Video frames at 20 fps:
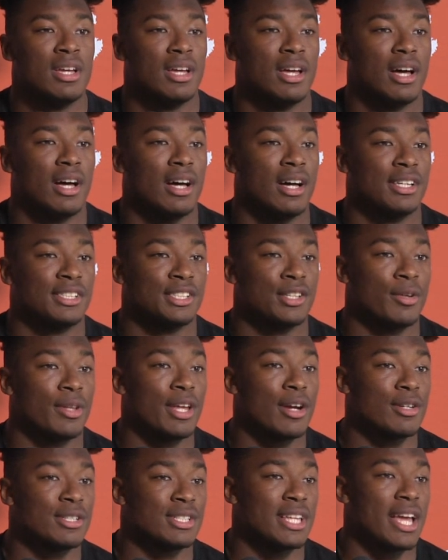Uh, so
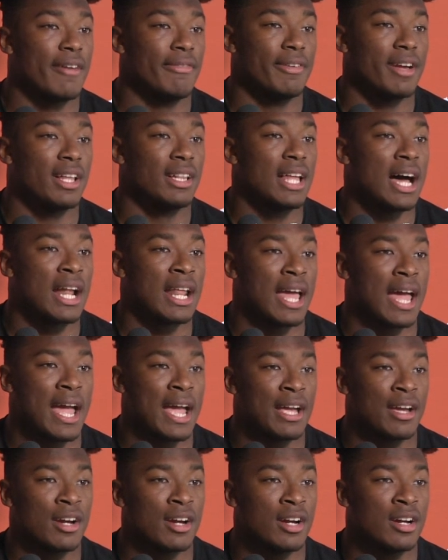there's definitely a lot of
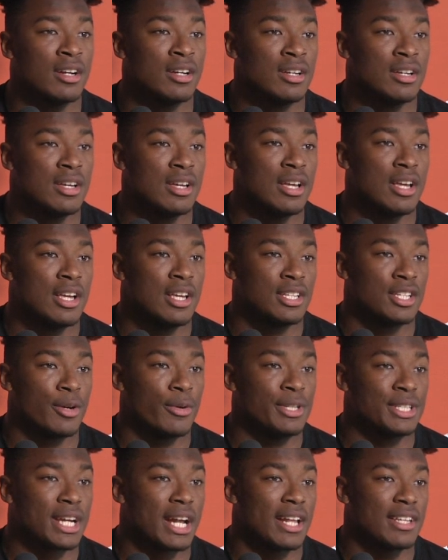anger. So
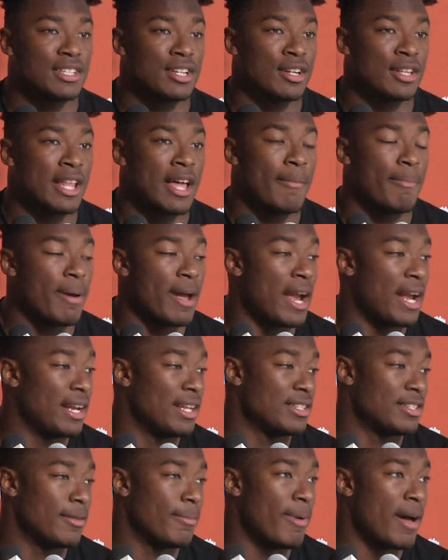we just got to turn that pain
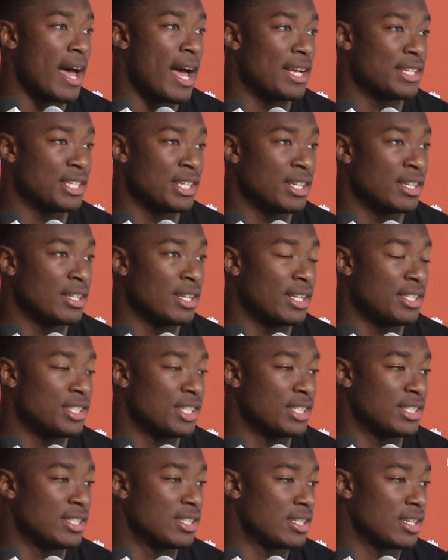into passion and
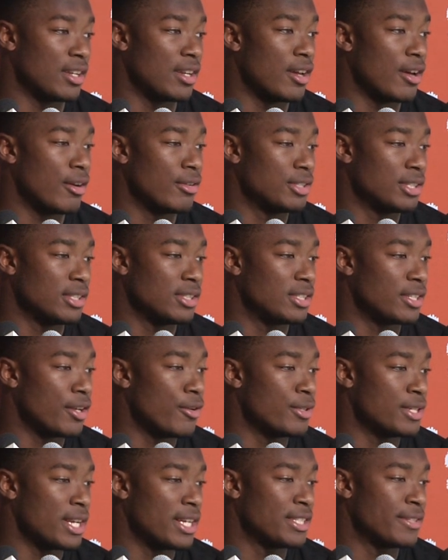just you know just
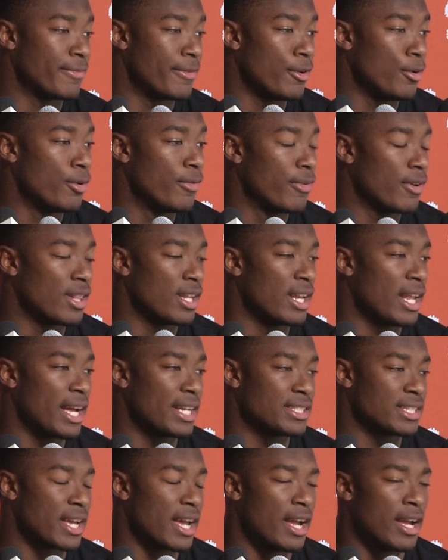use it as fuel for the
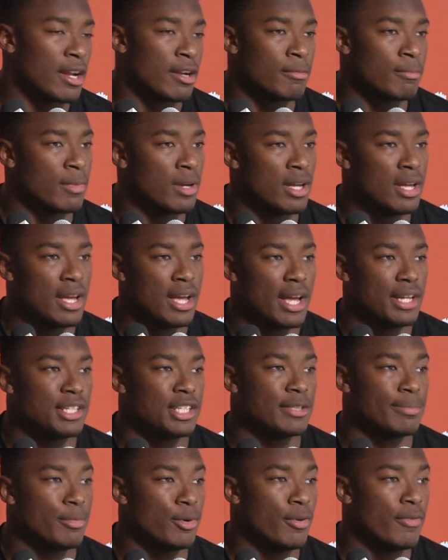next game and
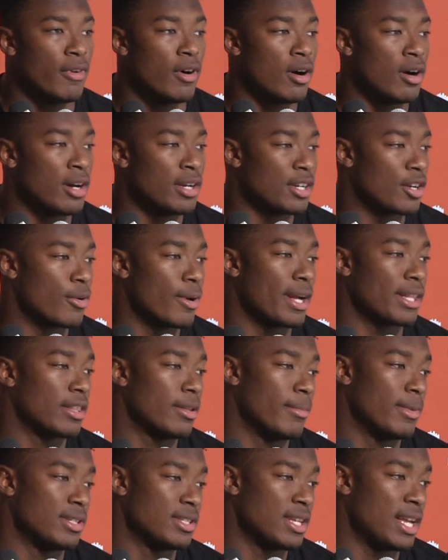just move on, correct the
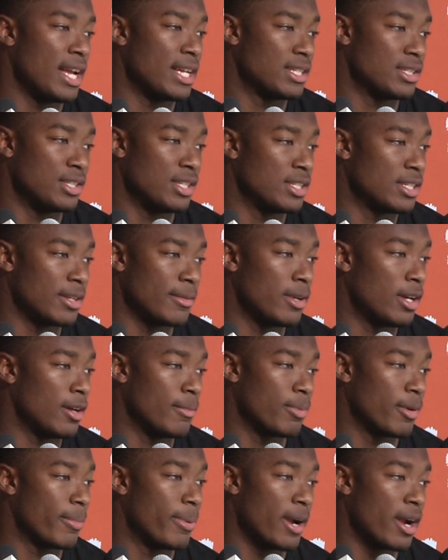mistakes, and just uh,
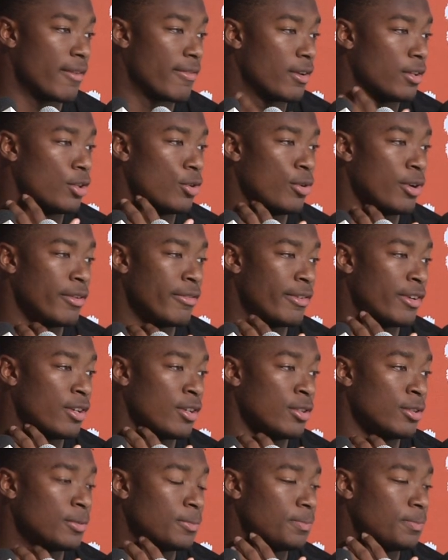prepare for Louisville.